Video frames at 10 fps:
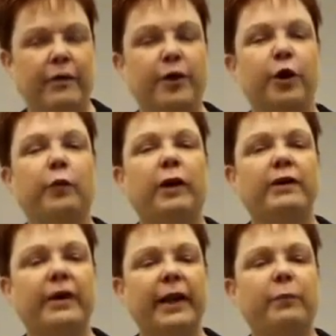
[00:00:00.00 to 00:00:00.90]
So you
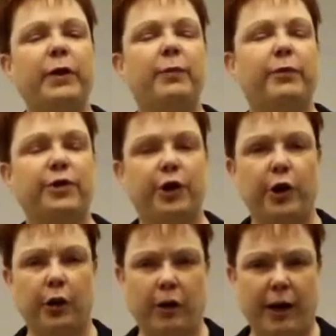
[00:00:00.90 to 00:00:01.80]
want to get people's
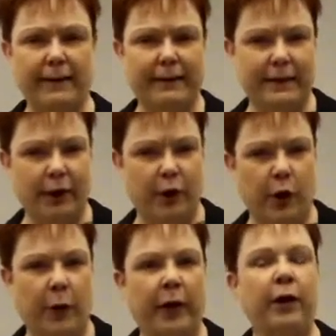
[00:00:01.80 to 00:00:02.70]
curiosity
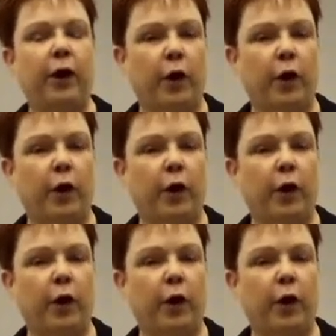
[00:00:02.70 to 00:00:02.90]
going